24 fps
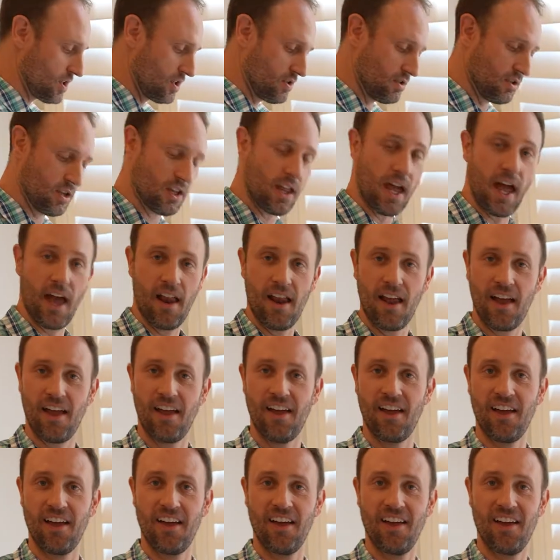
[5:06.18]
Look at
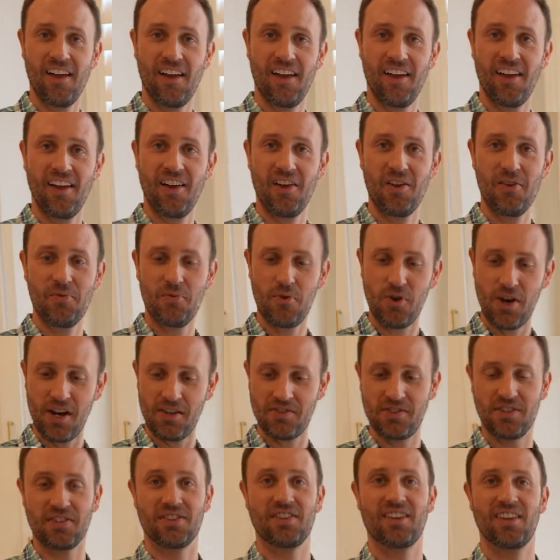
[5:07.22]
that, 4
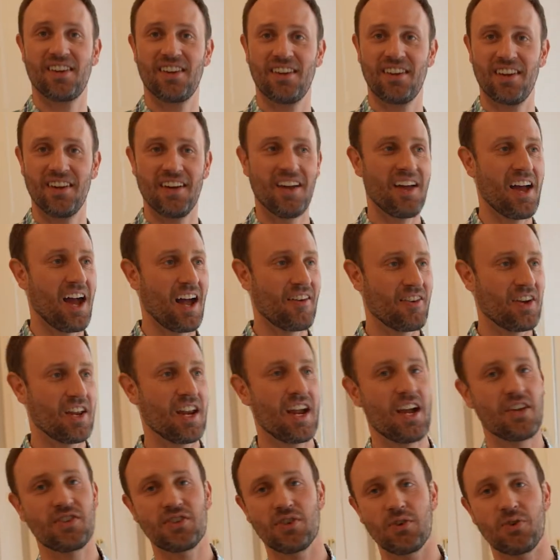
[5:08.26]
ounces. I mean,
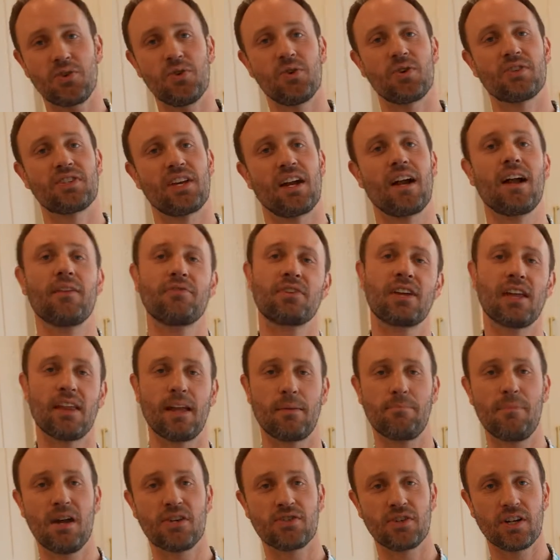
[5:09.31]
it's so cool because I don't have to get
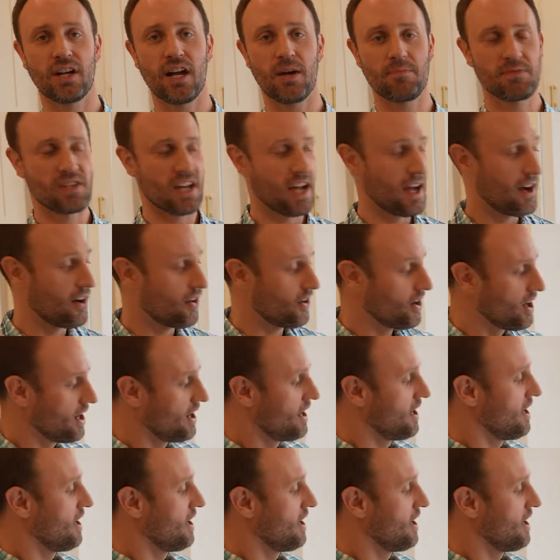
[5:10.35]
like measuring cups out.